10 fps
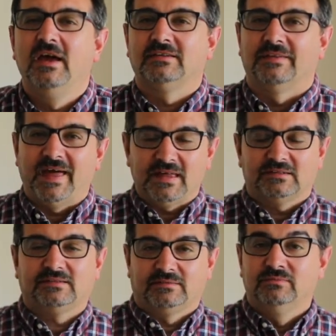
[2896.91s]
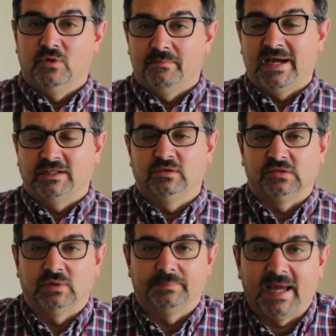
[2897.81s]
So that's what manual's
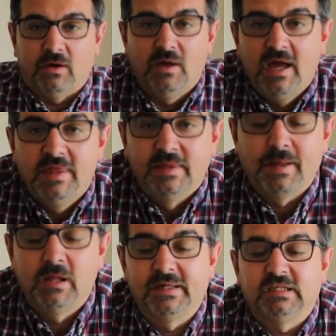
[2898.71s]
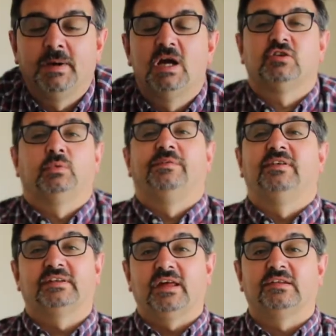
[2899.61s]
all about. The bulb exposure, as we've
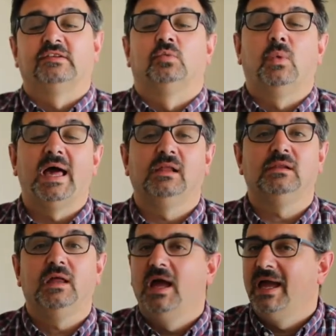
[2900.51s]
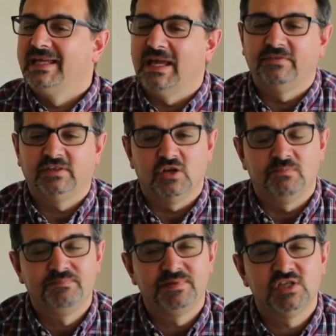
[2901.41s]
discussed as well, gives you
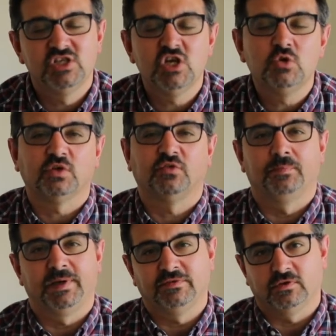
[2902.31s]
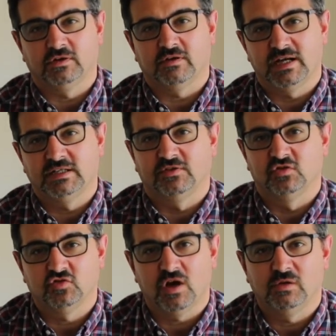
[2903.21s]
beautiful, beautiful creative
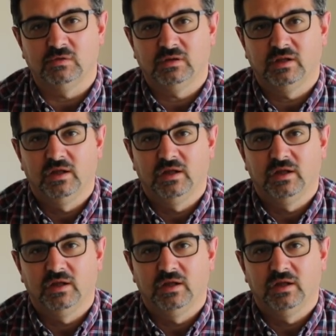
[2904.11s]
control.